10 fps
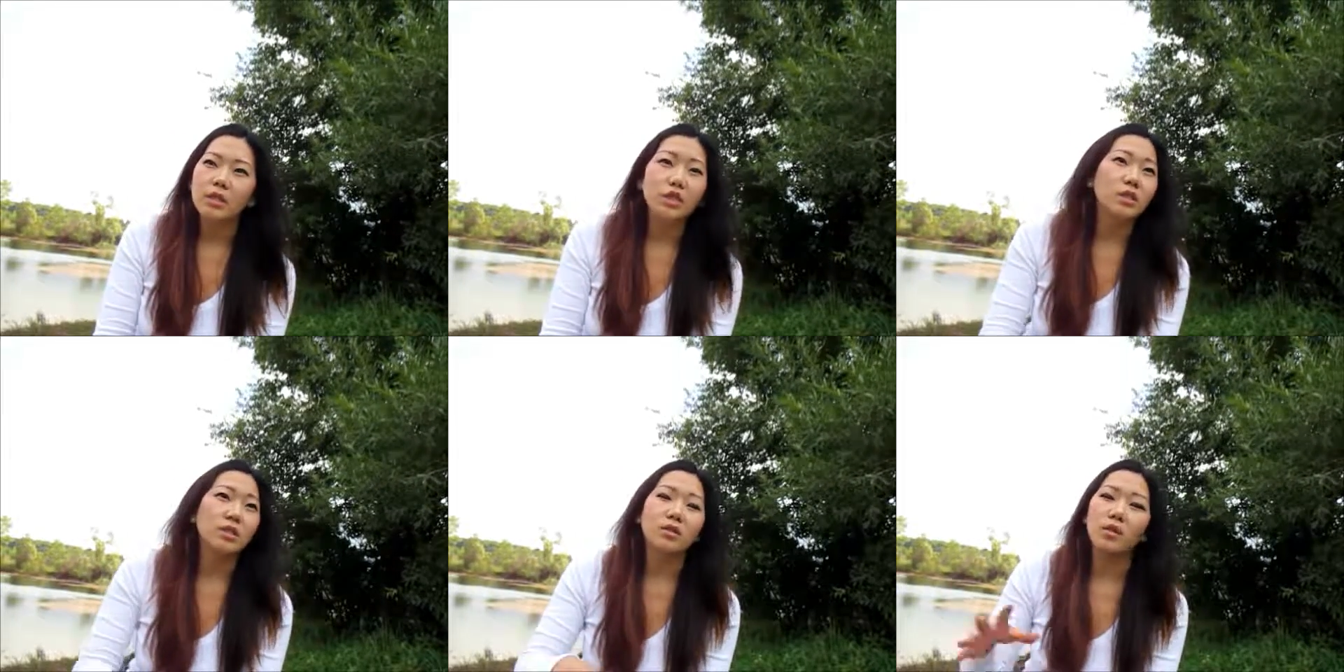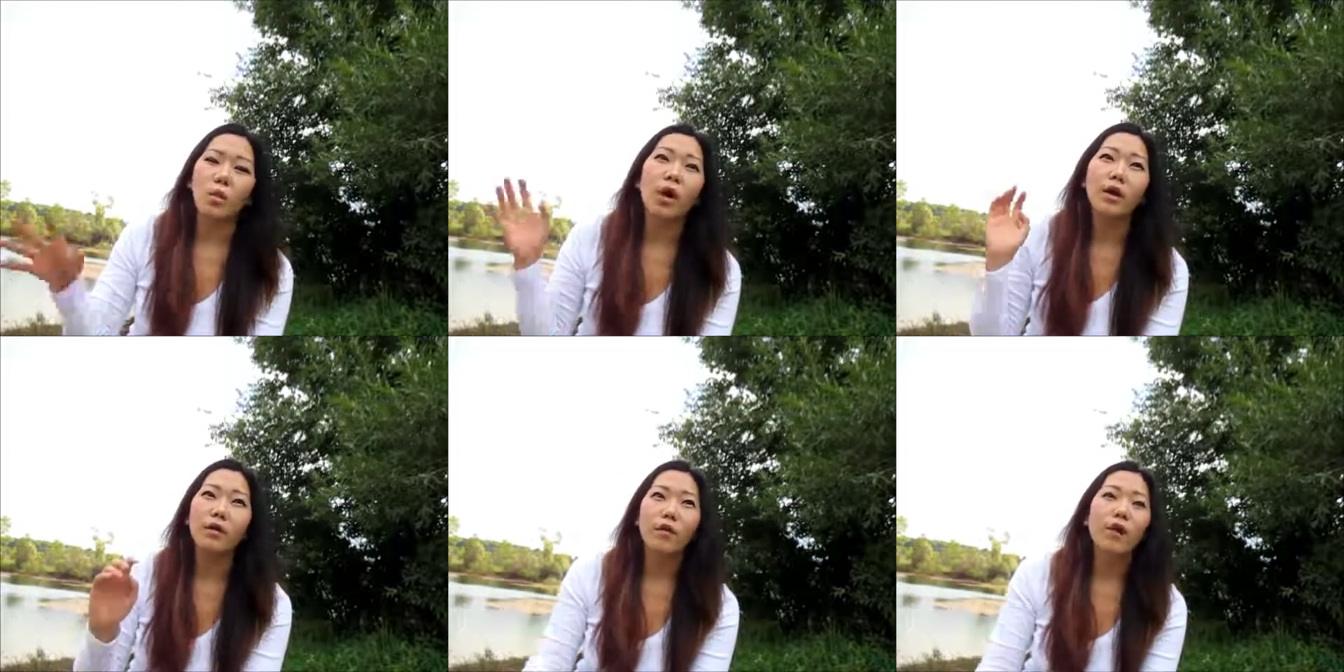just
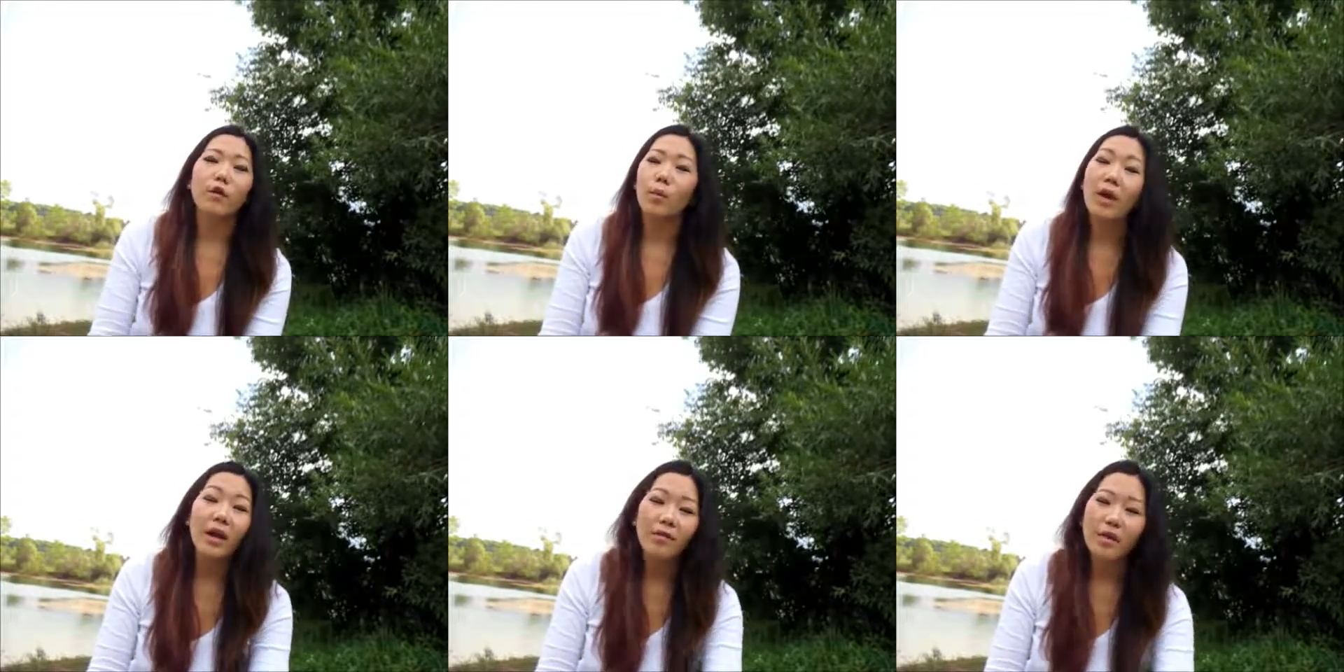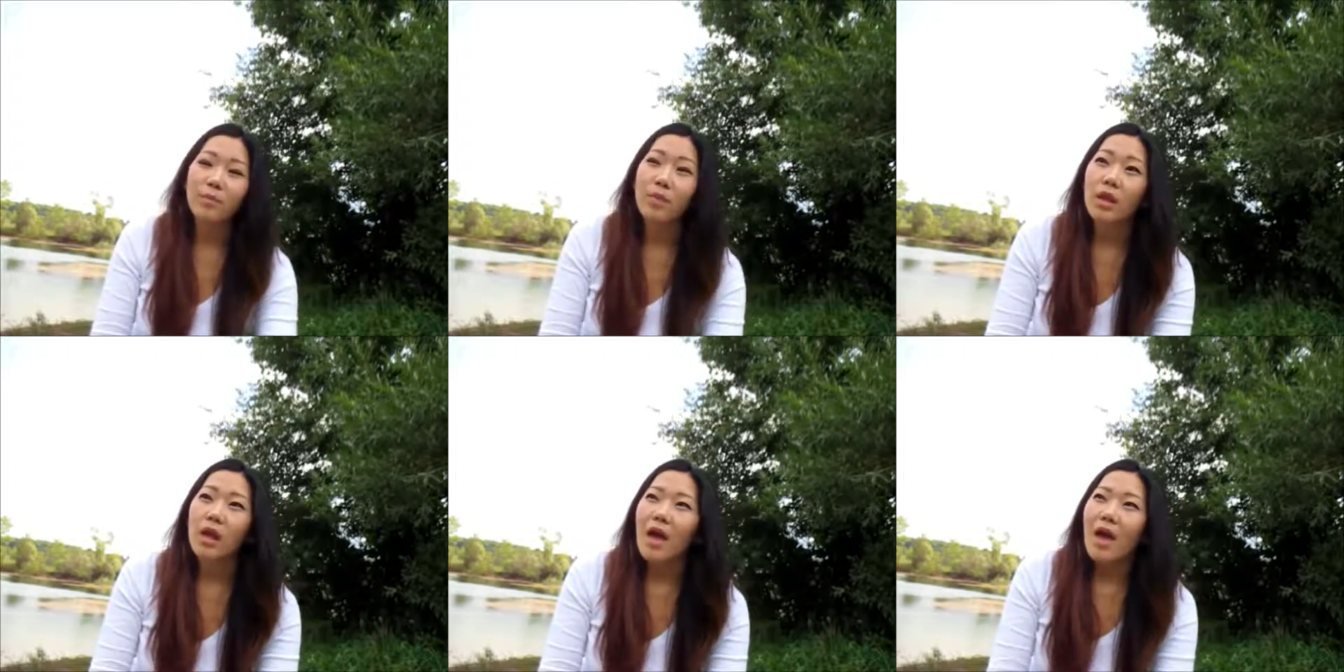walking around or whatever.
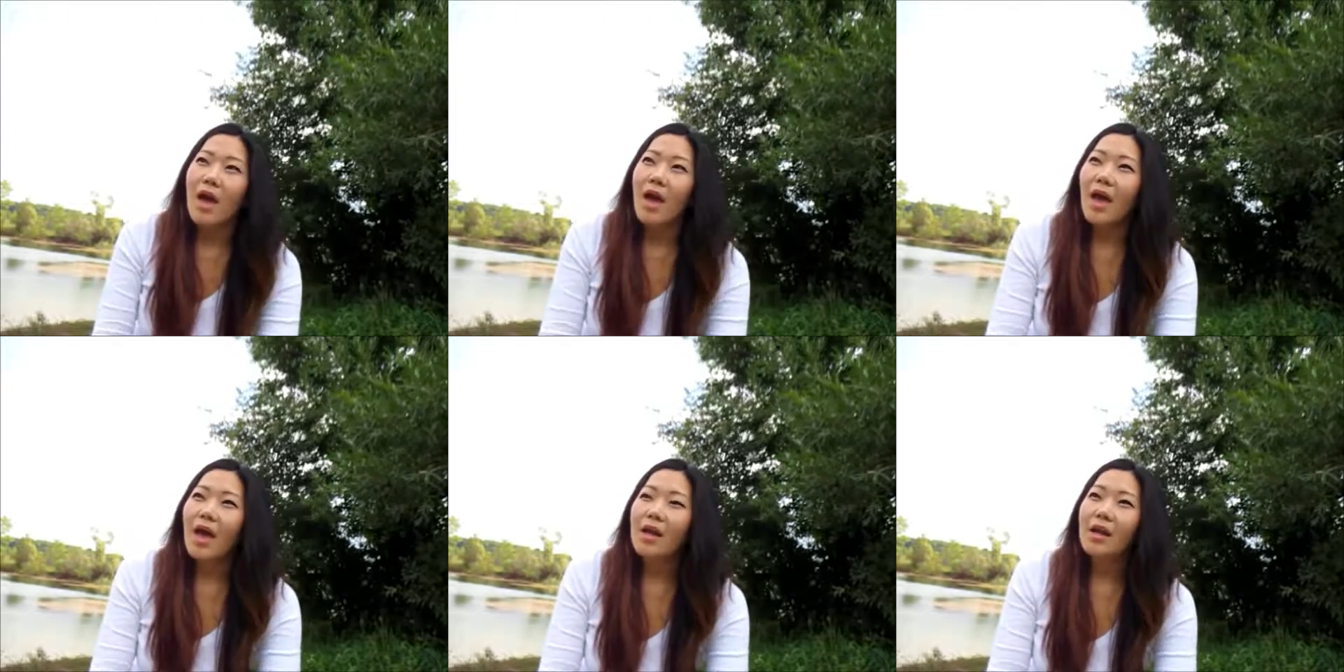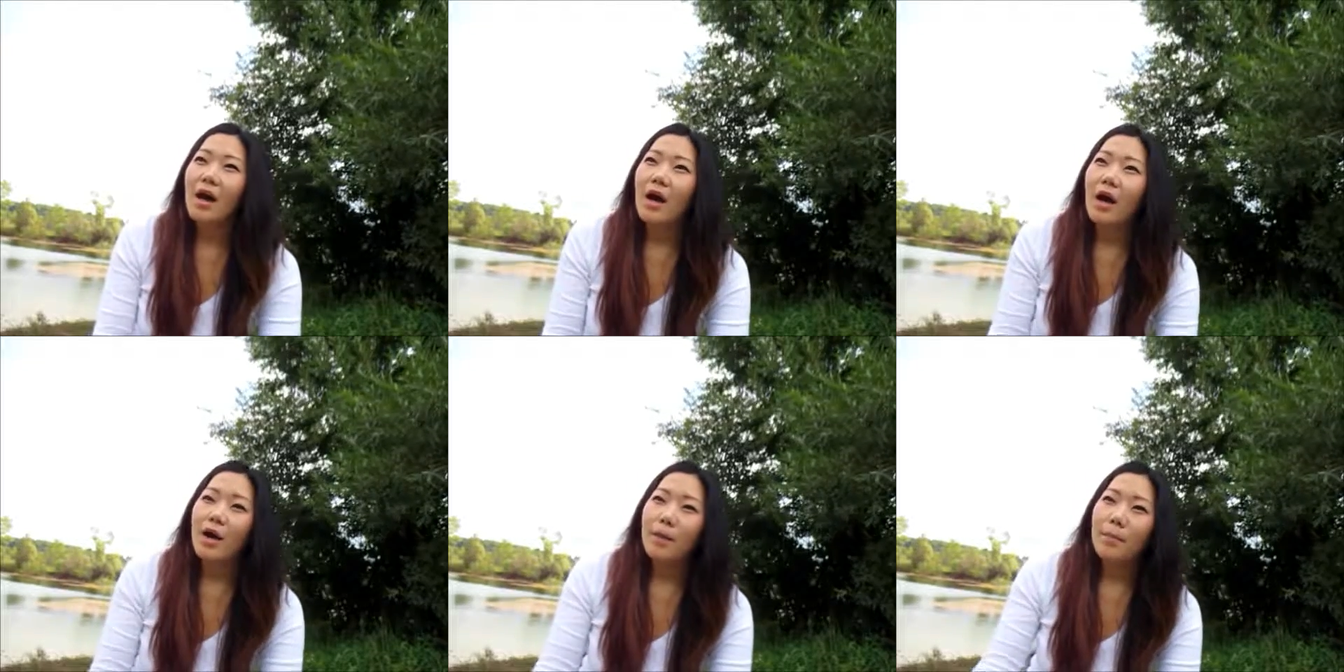And
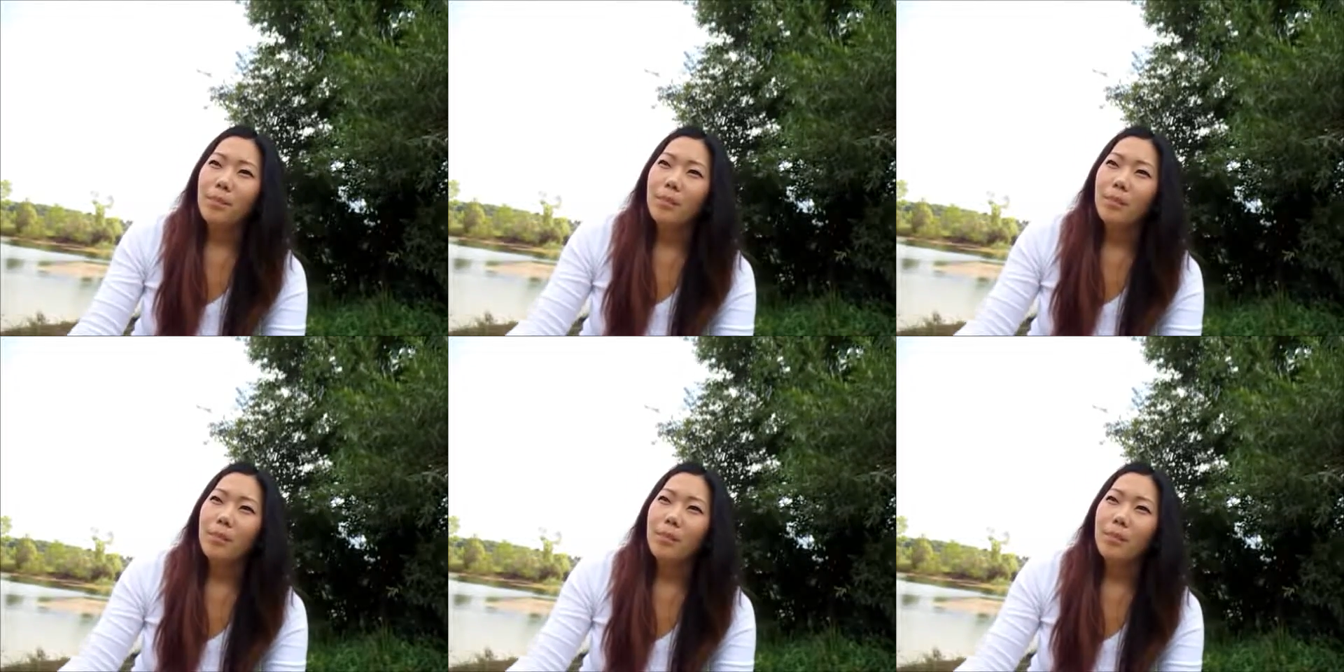um,